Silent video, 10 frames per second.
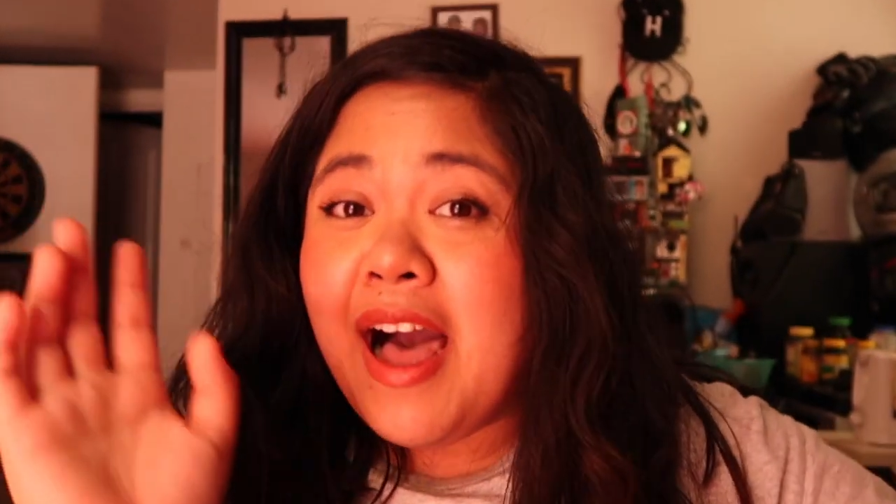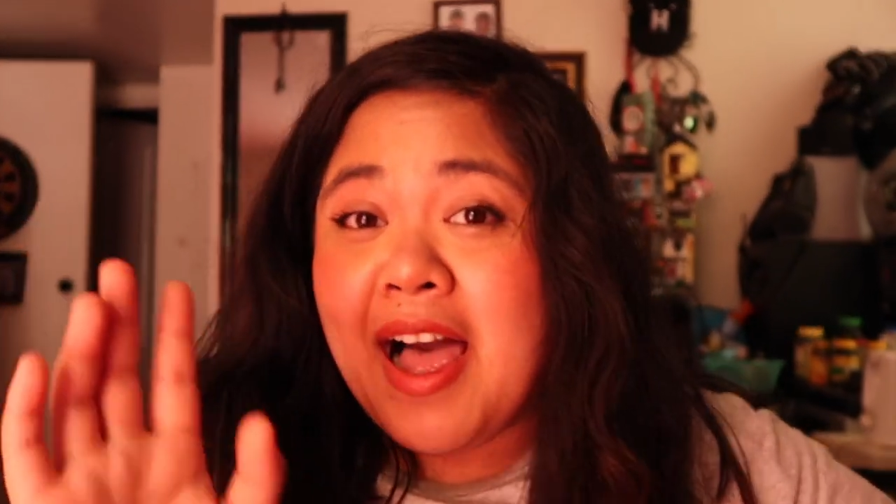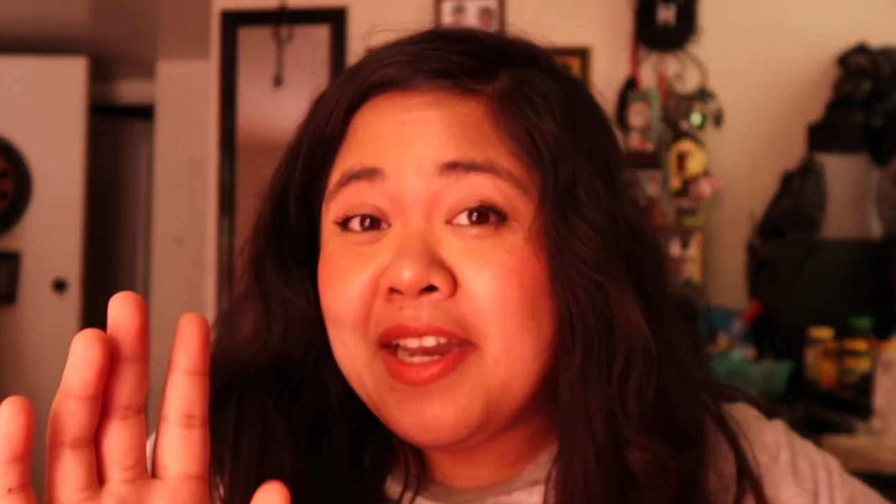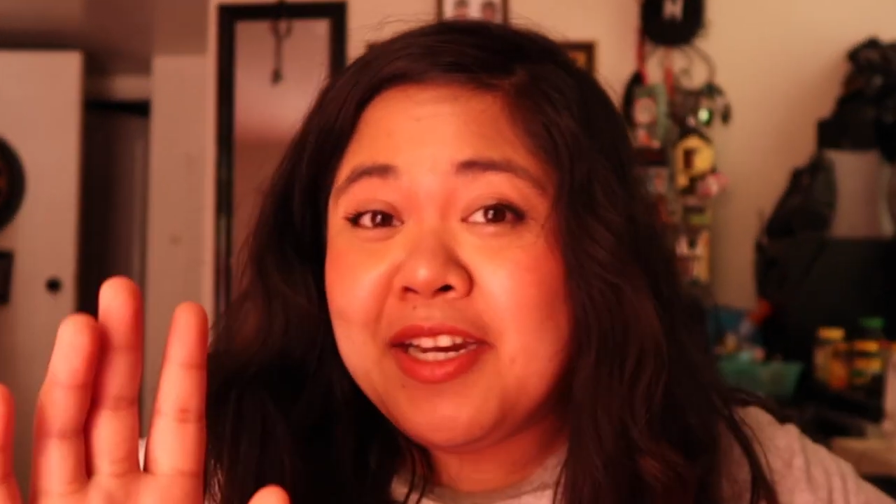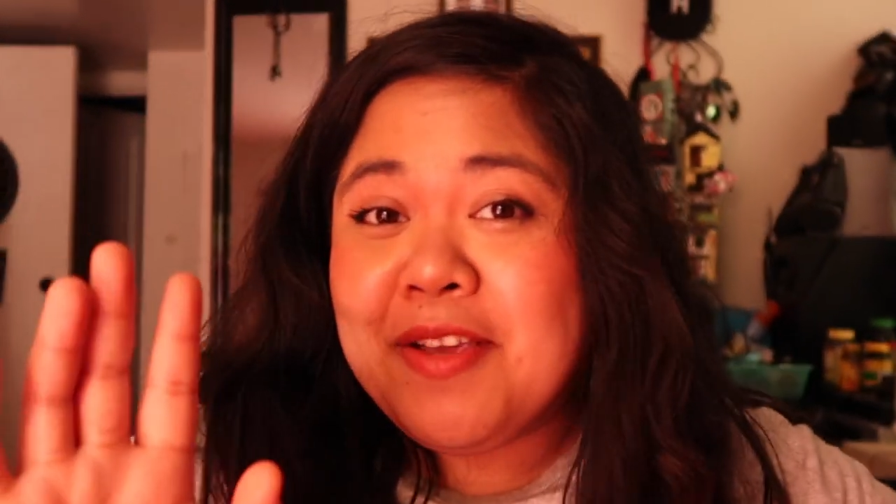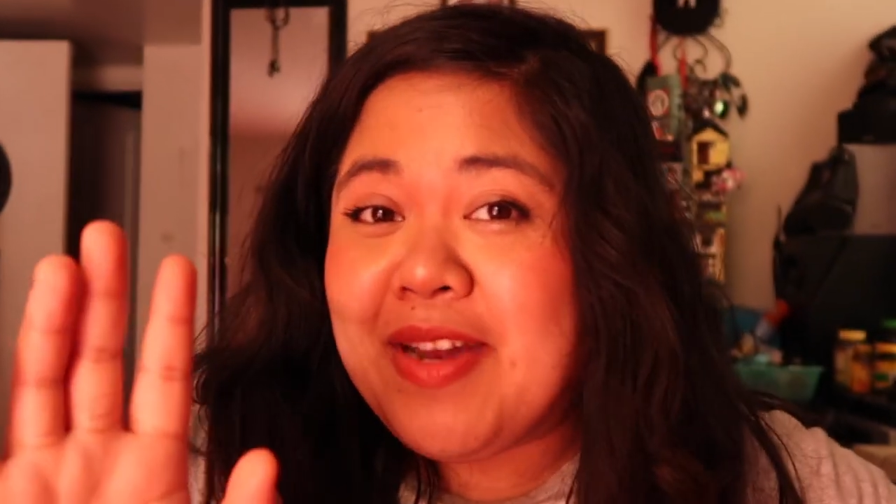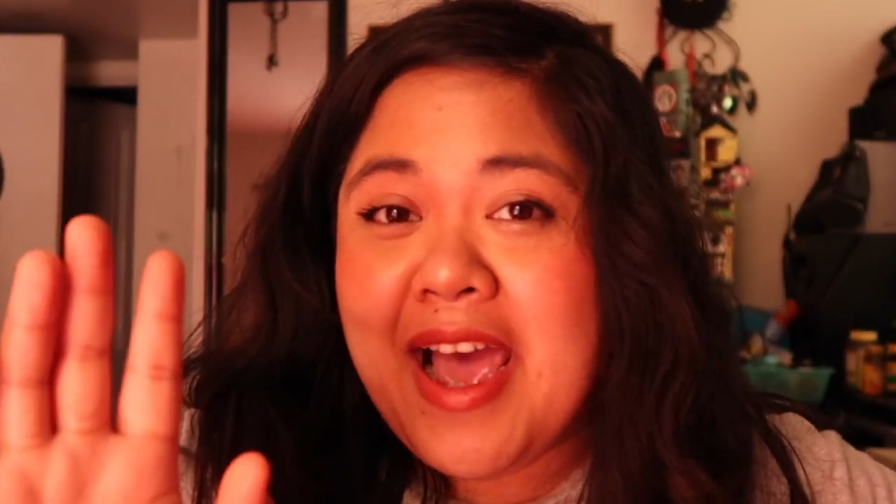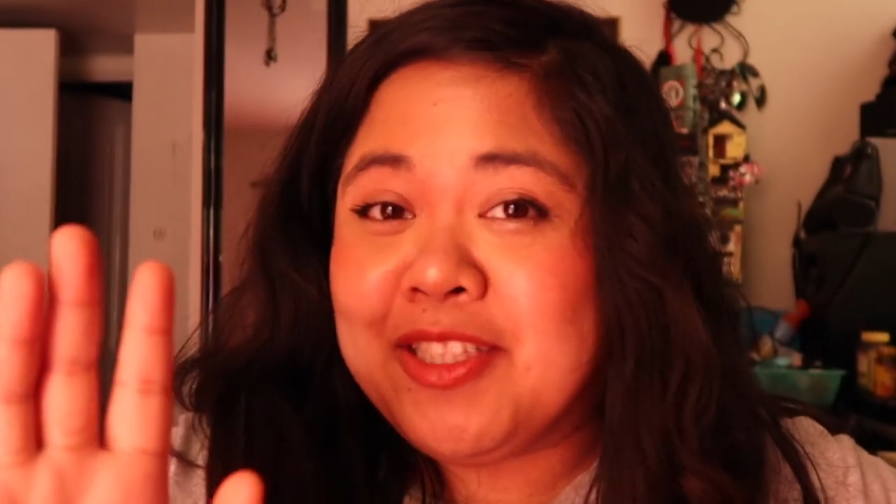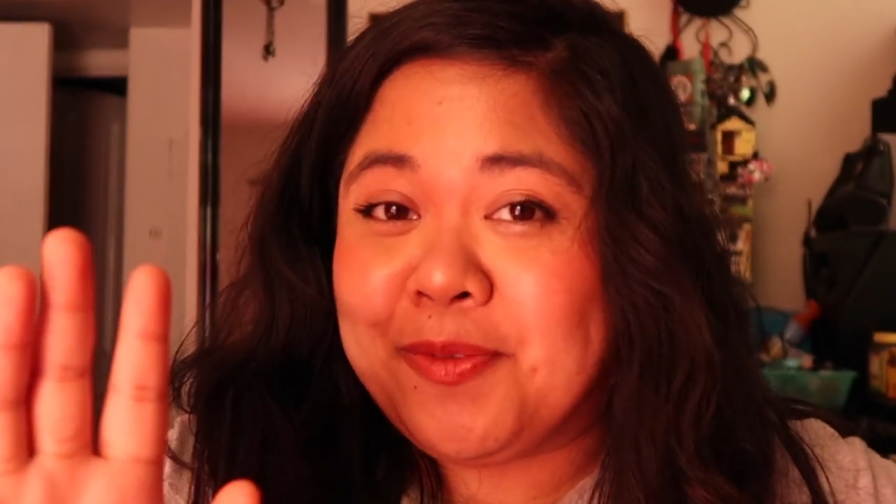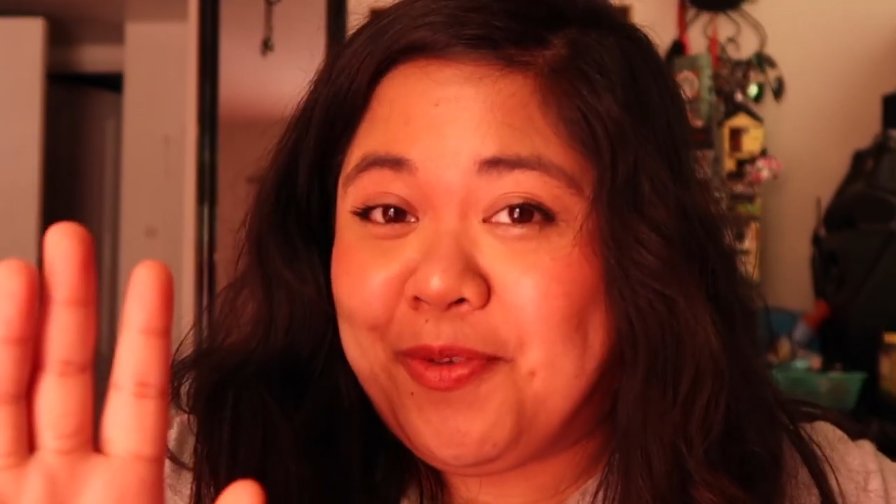I didn't
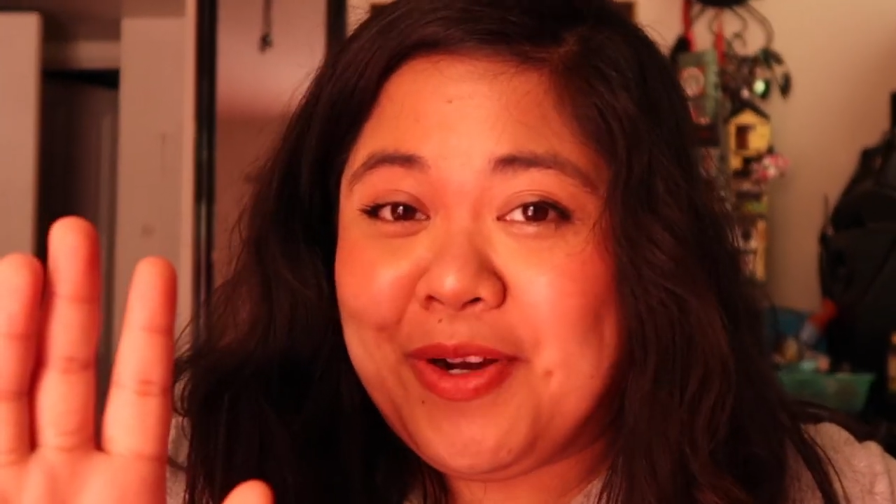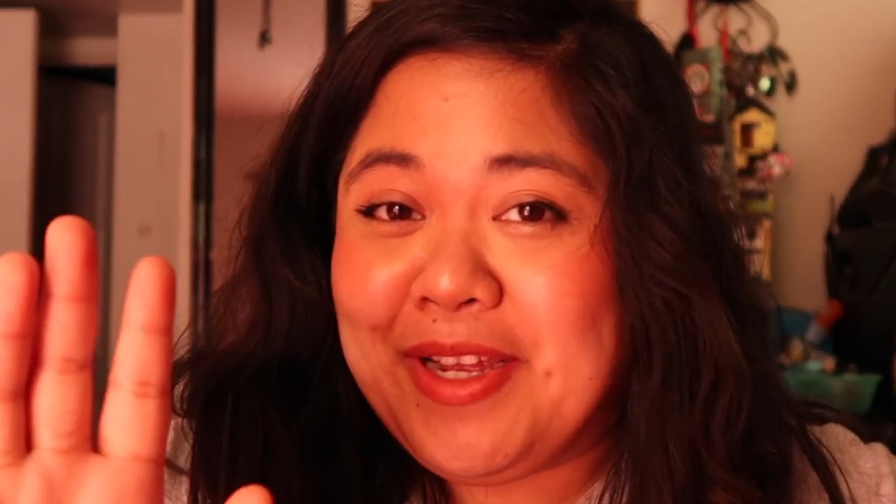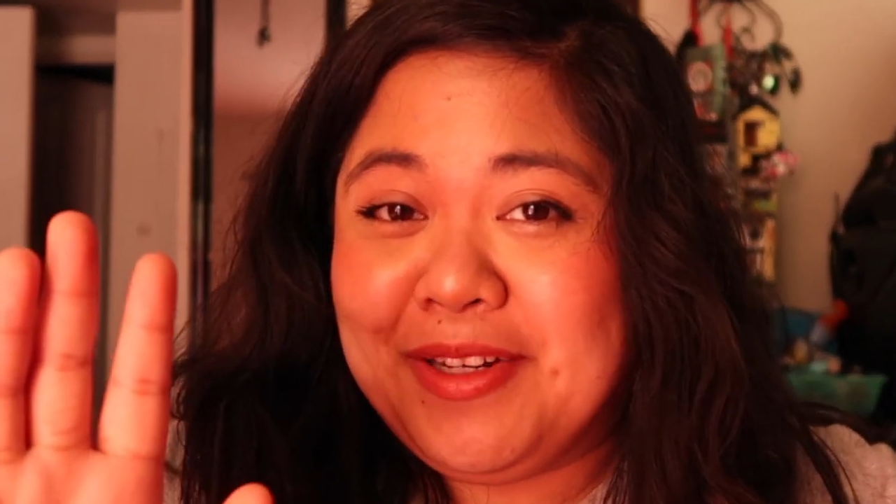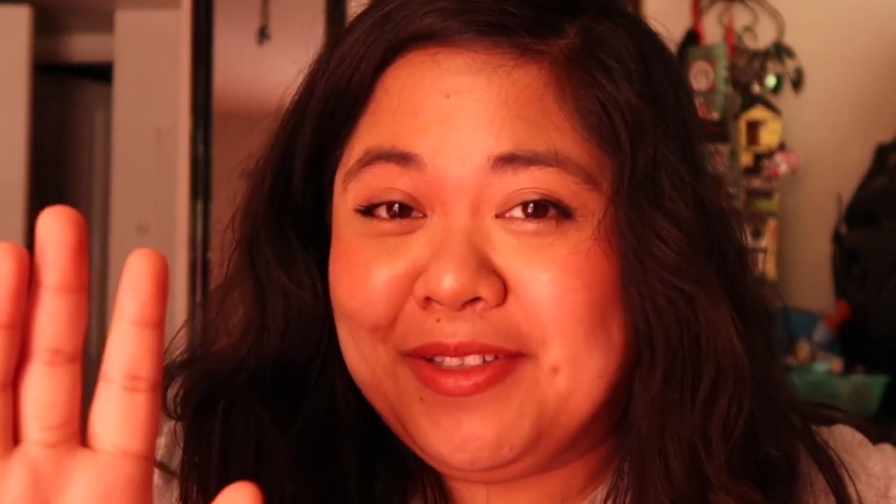even ask for it.